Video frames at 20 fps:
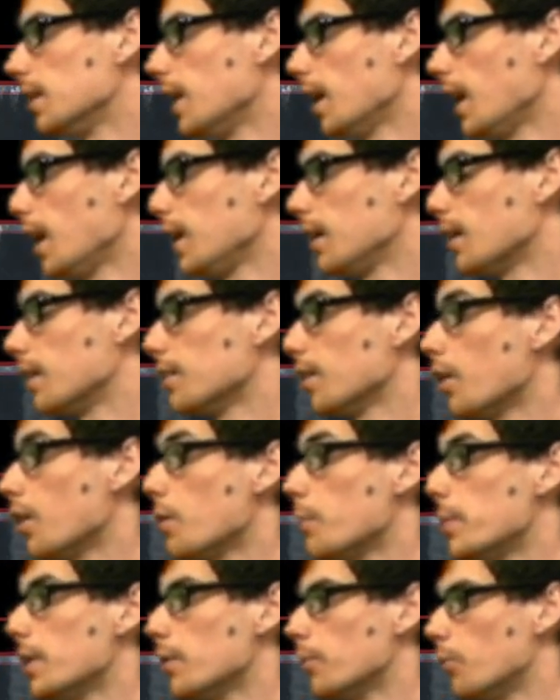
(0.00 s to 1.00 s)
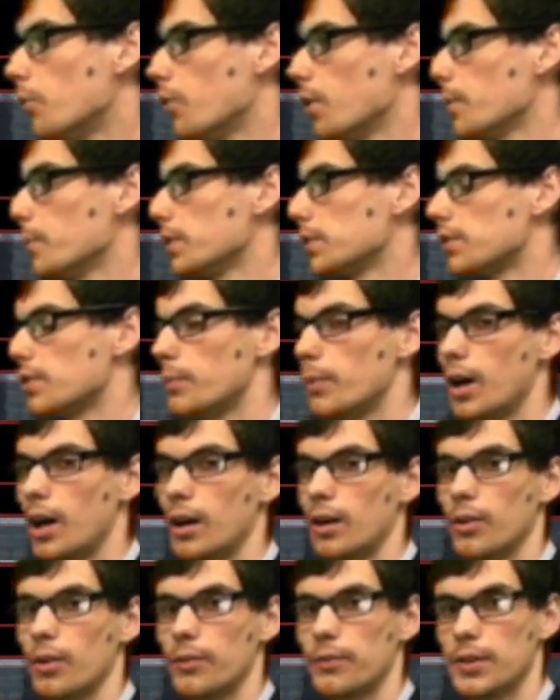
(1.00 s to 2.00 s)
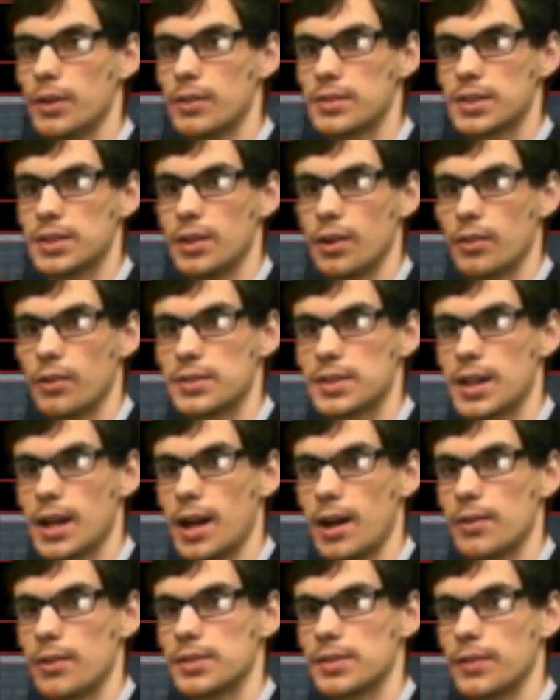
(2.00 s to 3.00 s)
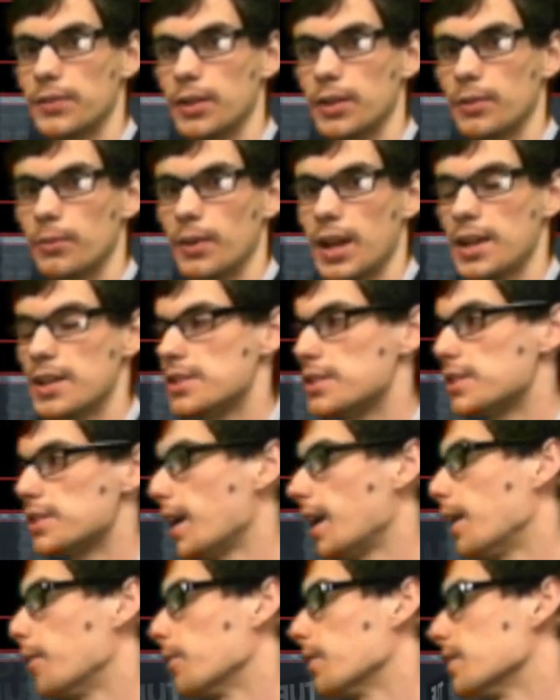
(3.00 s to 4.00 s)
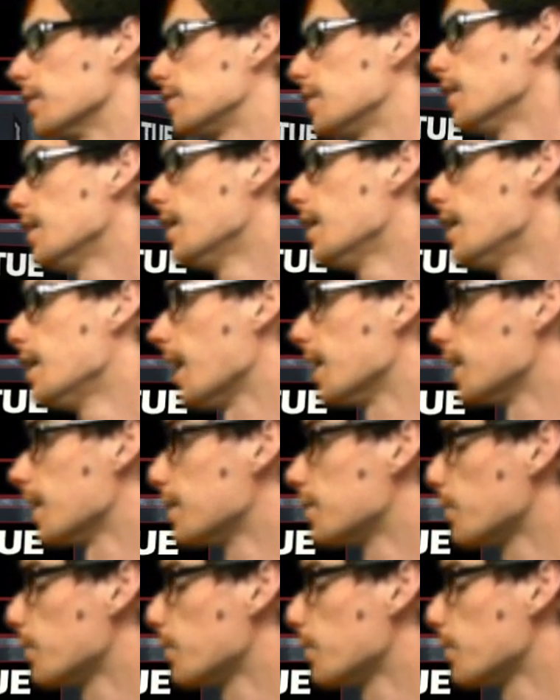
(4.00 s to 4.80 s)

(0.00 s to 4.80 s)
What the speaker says: today, a little bit warmer tomorrow, a few snow showers, a few rain showers. And